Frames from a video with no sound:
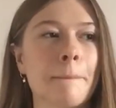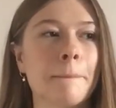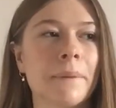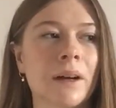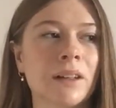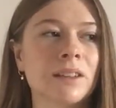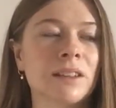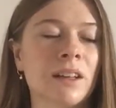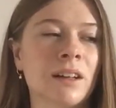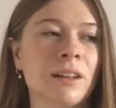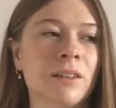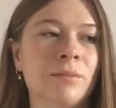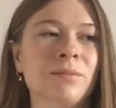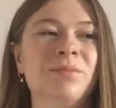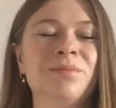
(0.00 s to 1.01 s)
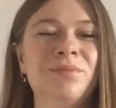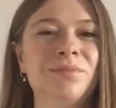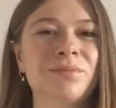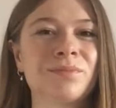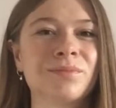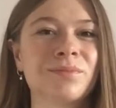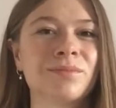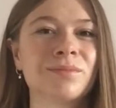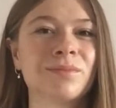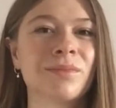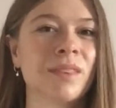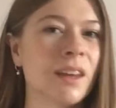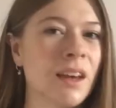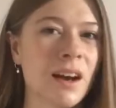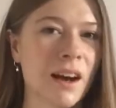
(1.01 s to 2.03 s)
but
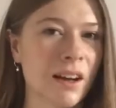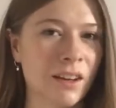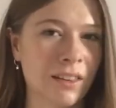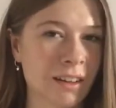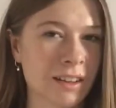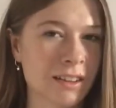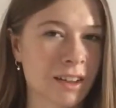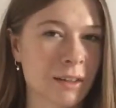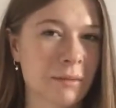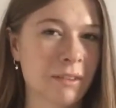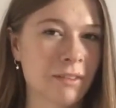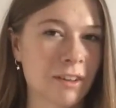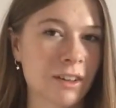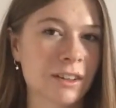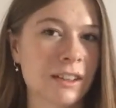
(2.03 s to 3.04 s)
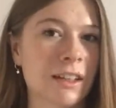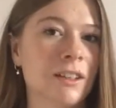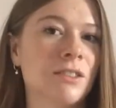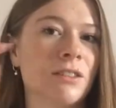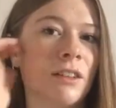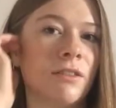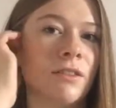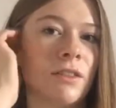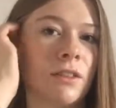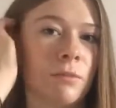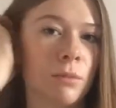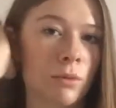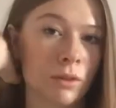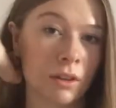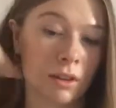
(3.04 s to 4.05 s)
I don't think that's going to be very sanitary for
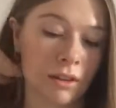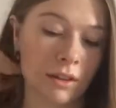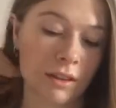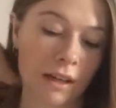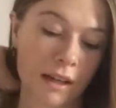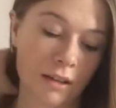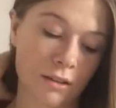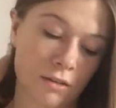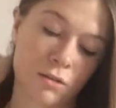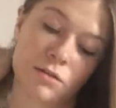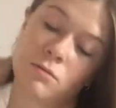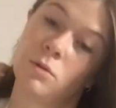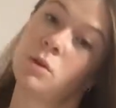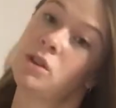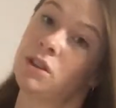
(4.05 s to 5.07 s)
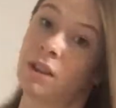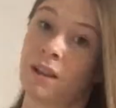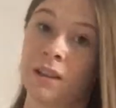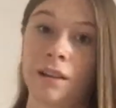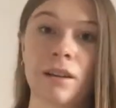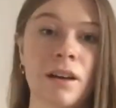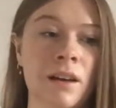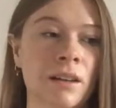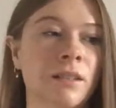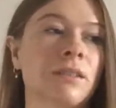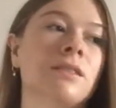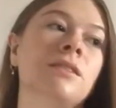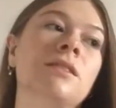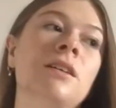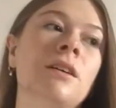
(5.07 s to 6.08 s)
portaloos and not washing,
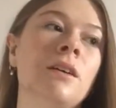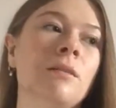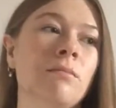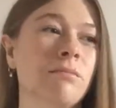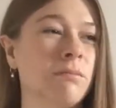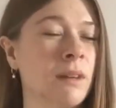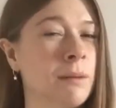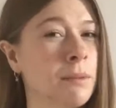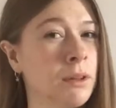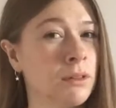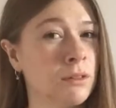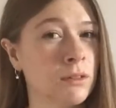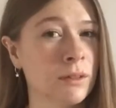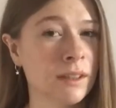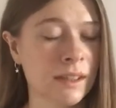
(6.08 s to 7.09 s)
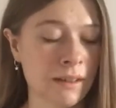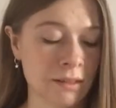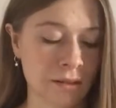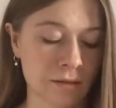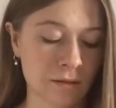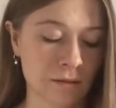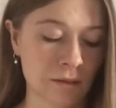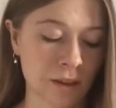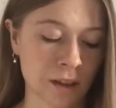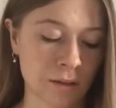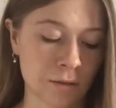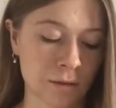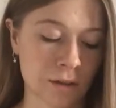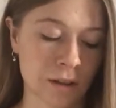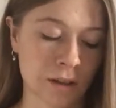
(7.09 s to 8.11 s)
and maybe not always having running
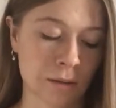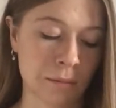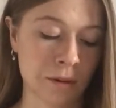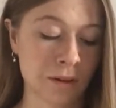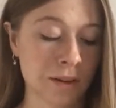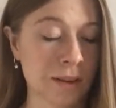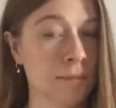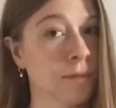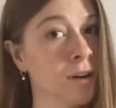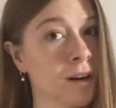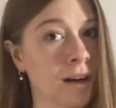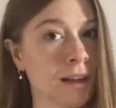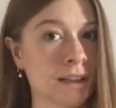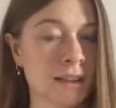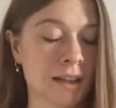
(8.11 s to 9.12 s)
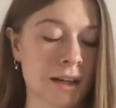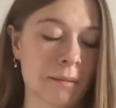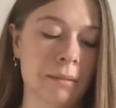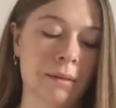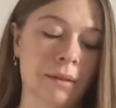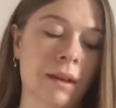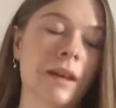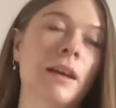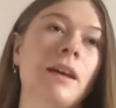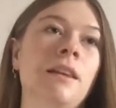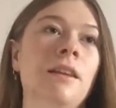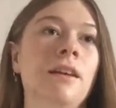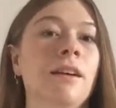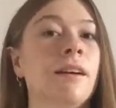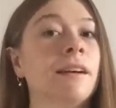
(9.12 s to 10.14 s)
water because it broke last time in
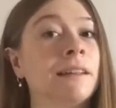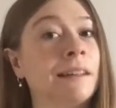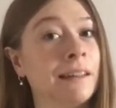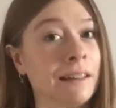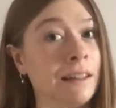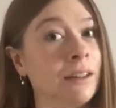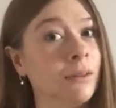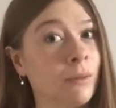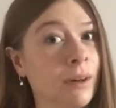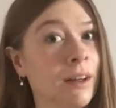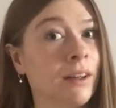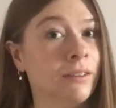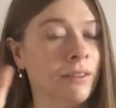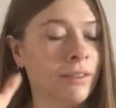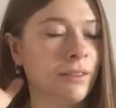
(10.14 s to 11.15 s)
the heat wave.